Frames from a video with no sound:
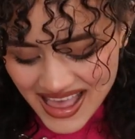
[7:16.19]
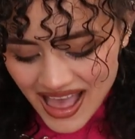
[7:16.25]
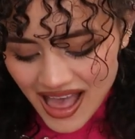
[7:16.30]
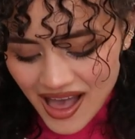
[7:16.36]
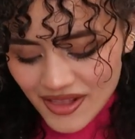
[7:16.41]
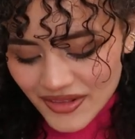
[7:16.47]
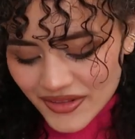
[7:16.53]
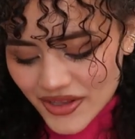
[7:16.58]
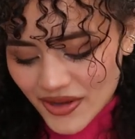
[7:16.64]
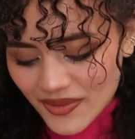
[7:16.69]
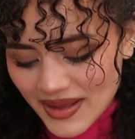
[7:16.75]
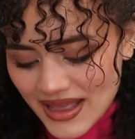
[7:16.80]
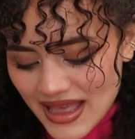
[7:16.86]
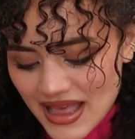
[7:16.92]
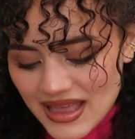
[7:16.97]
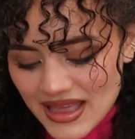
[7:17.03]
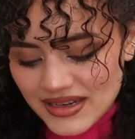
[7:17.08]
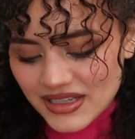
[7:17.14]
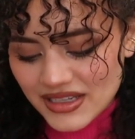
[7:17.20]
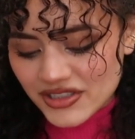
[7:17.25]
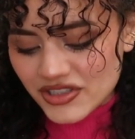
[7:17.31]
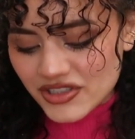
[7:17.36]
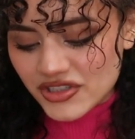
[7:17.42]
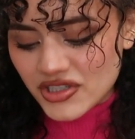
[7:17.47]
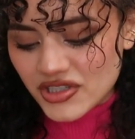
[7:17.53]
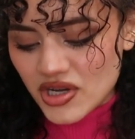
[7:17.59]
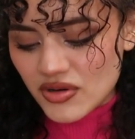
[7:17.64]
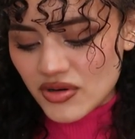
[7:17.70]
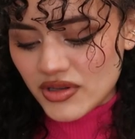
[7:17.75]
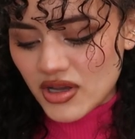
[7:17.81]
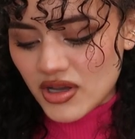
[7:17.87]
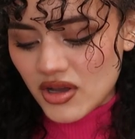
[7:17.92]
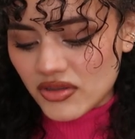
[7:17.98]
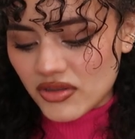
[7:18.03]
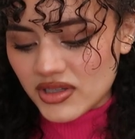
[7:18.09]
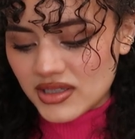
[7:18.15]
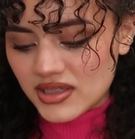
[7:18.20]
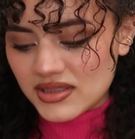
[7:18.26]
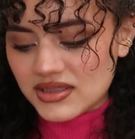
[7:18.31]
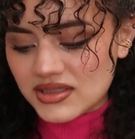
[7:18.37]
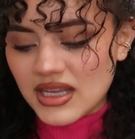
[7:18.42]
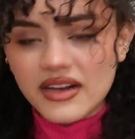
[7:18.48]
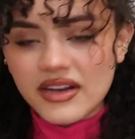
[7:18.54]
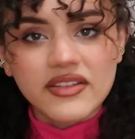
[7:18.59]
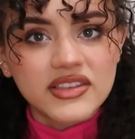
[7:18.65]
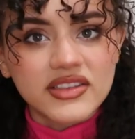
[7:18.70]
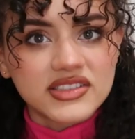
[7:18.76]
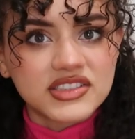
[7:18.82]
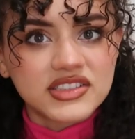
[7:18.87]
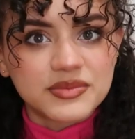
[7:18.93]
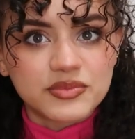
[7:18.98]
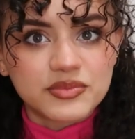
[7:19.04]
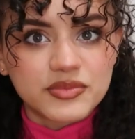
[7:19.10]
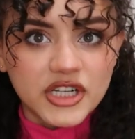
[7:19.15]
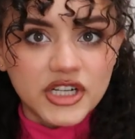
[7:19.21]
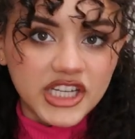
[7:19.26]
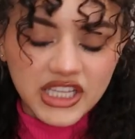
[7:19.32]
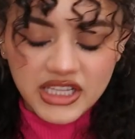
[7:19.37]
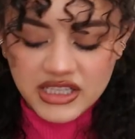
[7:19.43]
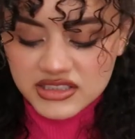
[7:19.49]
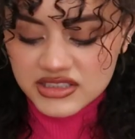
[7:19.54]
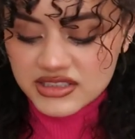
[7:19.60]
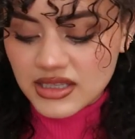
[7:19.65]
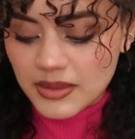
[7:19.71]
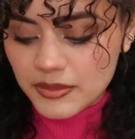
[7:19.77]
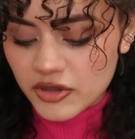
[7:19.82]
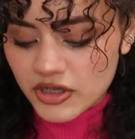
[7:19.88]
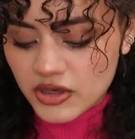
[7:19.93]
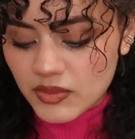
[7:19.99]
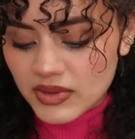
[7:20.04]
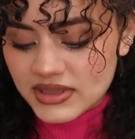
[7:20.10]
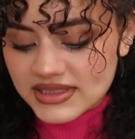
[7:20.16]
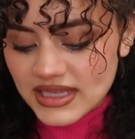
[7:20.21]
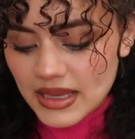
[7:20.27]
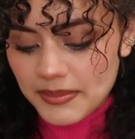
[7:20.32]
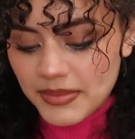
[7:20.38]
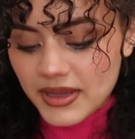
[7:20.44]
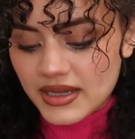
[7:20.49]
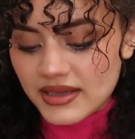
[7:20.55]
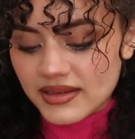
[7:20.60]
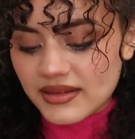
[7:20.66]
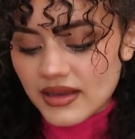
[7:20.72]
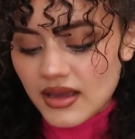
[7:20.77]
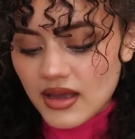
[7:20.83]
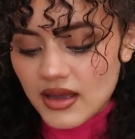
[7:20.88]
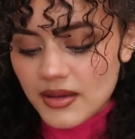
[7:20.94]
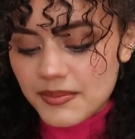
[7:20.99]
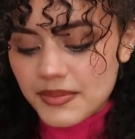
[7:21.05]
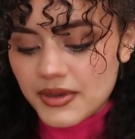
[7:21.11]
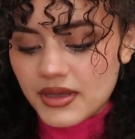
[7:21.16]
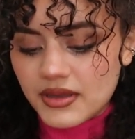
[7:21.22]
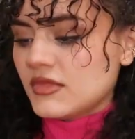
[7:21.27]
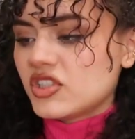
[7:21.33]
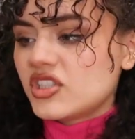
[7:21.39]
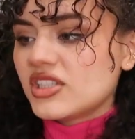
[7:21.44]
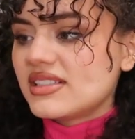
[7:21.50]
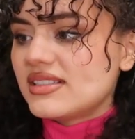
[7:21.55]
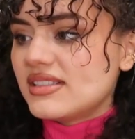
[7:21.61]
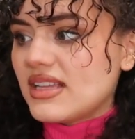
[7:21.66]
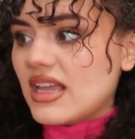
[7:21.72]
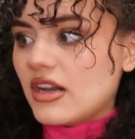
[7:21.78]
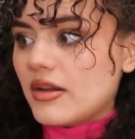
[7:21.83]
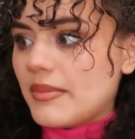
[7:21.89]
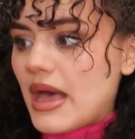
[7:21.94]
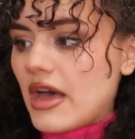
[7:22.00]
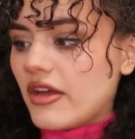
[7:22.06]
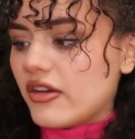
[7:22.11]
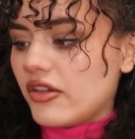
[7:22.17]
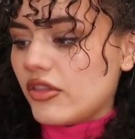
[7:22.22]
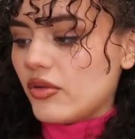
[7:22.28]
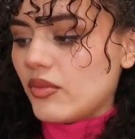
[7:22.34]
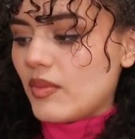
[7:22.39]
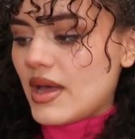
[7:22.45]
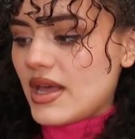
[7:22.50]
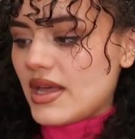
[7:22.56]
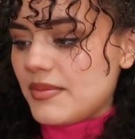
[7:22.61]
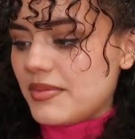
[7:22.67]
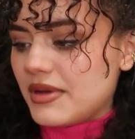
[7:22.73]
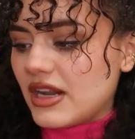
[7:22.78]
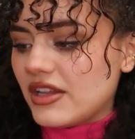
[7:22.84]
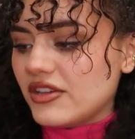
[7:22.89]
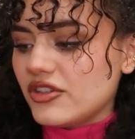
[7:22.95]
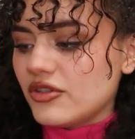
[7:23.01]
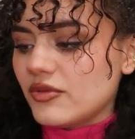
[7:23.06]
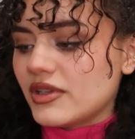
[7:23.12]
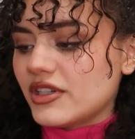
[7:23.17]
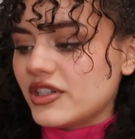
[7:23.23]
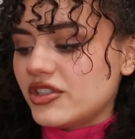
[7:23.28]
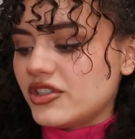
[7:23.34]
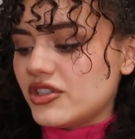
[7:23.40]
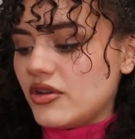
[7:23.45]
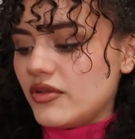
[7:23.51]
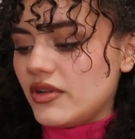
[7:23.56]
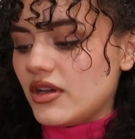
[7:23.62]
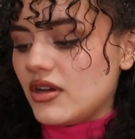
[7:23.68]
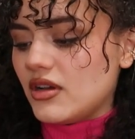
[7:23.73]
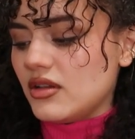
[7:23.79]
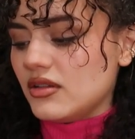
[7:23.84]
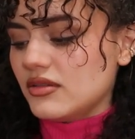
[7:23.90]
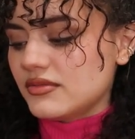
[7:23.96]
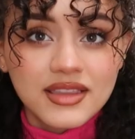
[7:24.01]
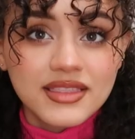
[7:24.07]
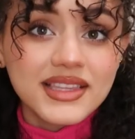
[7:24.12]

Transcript: I'll go ahead and show y'all the kind of the springy and summery ones I picked up just to get them out of the way, but I do wanna show y'all.